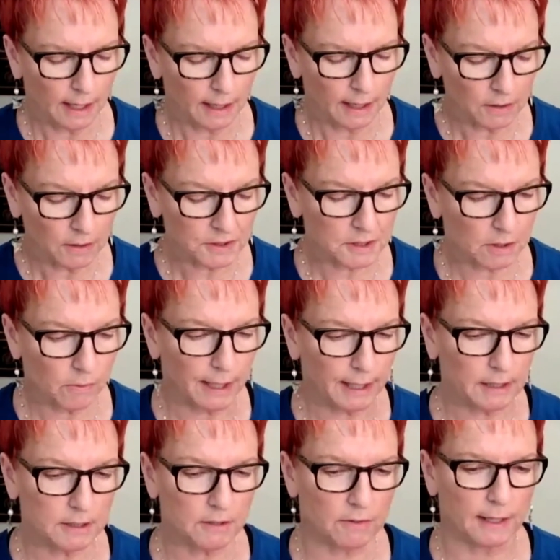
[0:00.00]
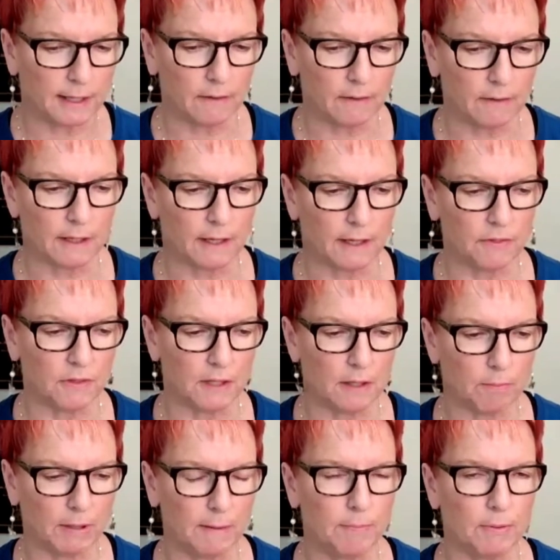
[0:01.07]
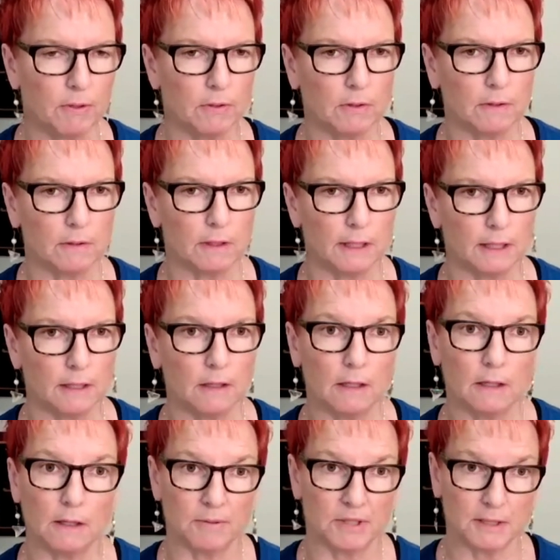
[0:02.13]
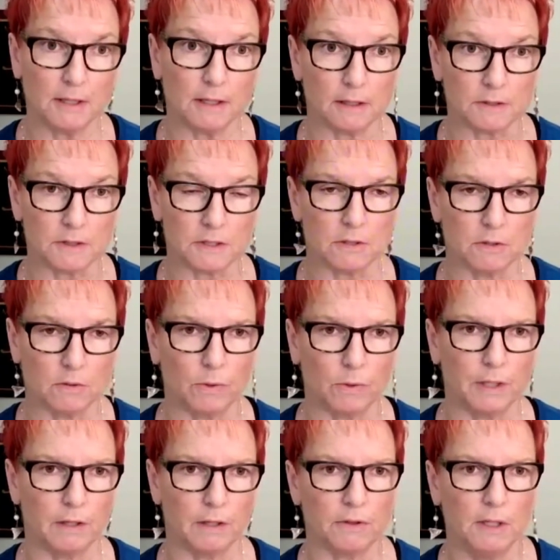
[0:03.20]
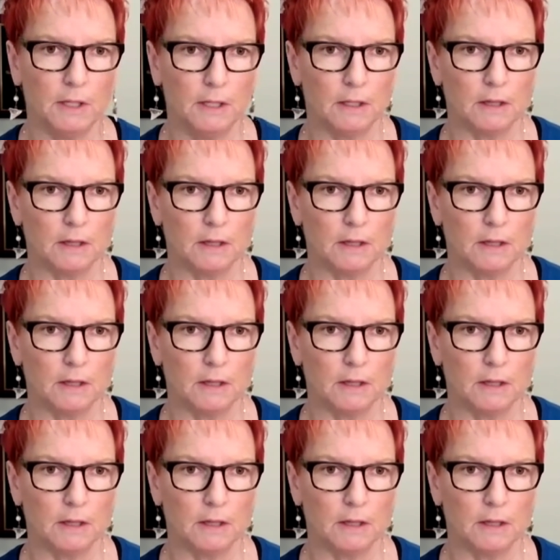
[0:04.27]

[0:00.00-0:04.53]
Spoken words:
I also add to that I think people get a little obsessed with